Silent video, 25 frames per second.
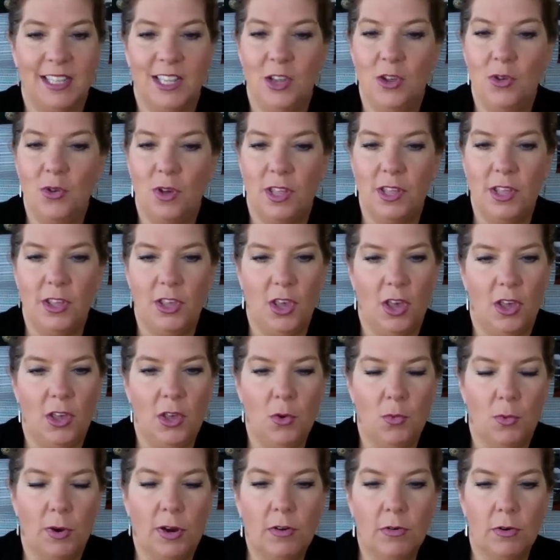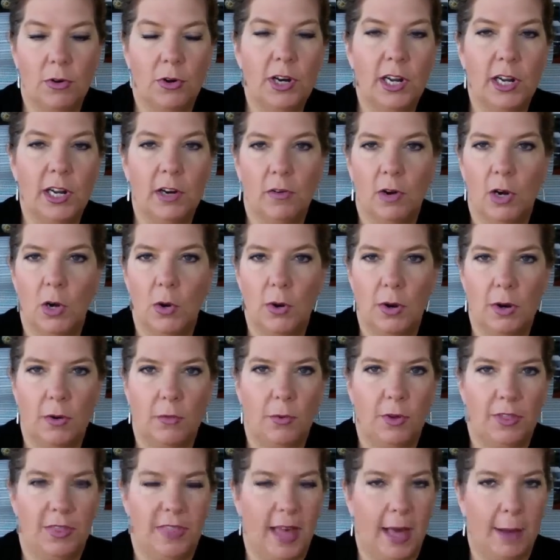You recruit and grow
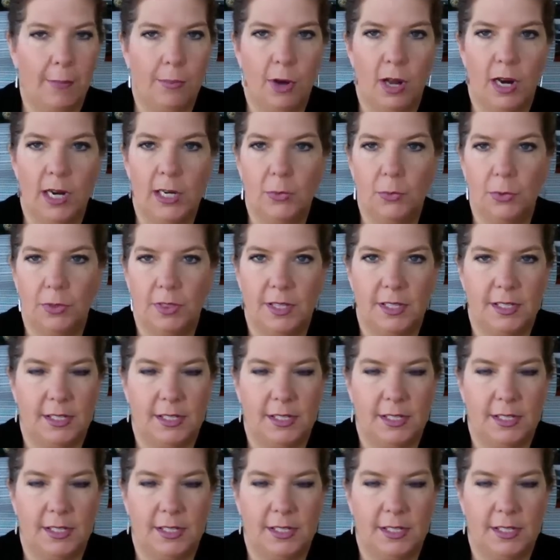with that product